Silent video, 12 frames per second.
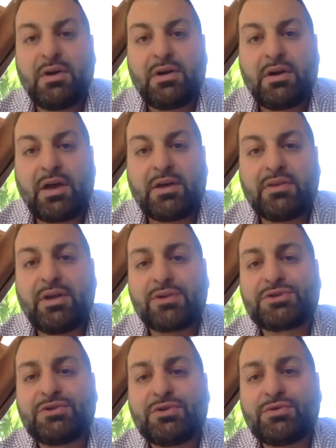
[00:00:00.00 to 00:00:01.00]
Hey,
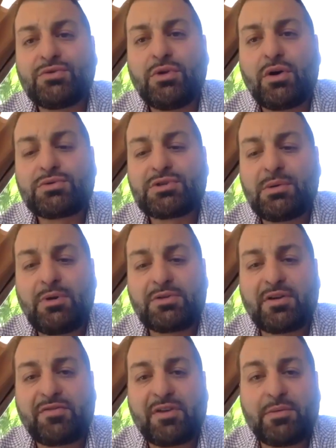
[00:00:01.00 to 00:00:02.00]
Nelson, do you do loans on
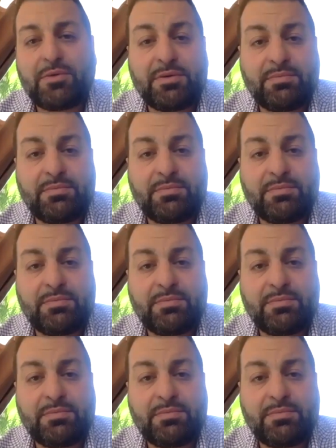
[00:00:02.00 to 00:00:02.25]
multifamily?